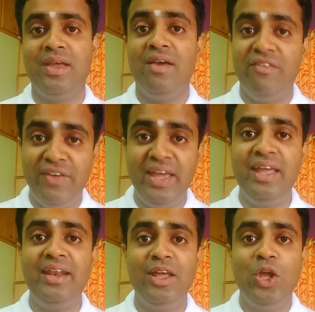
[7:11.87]

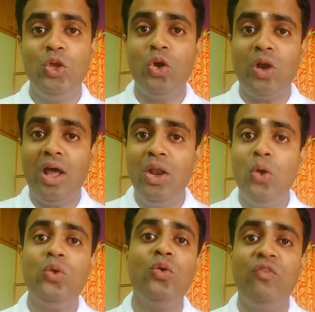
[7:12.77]
where you're
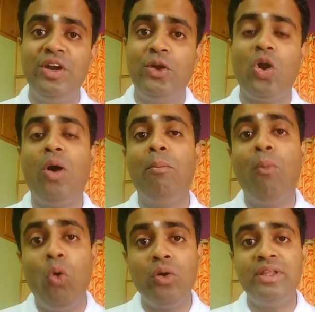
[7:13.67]
allowed to withdraw
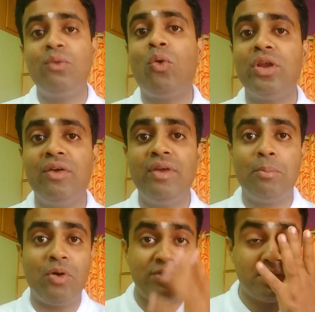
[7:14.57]
more than what you have
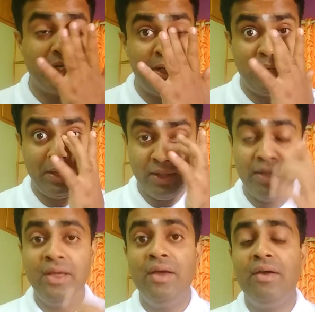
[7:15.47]
deposited
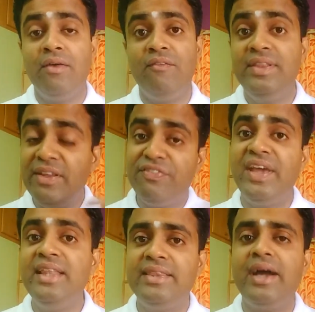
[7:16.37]
with the
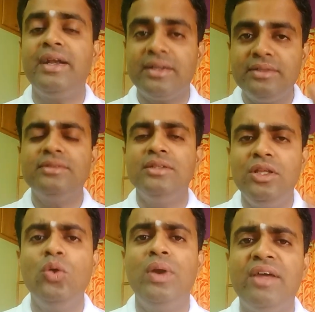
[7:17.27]
faith that
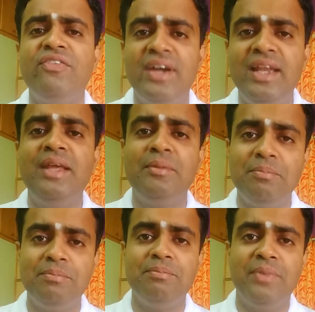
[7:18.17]
you will
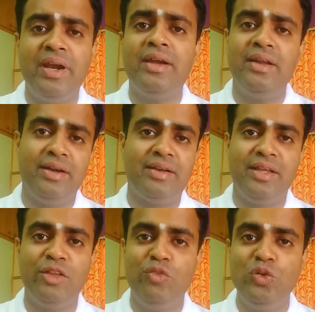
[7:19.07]
definitely return it
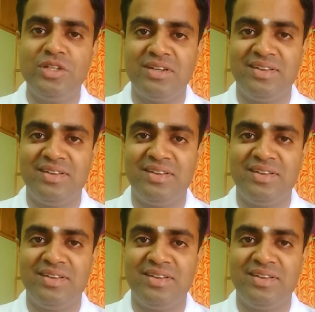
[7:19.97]
in the future.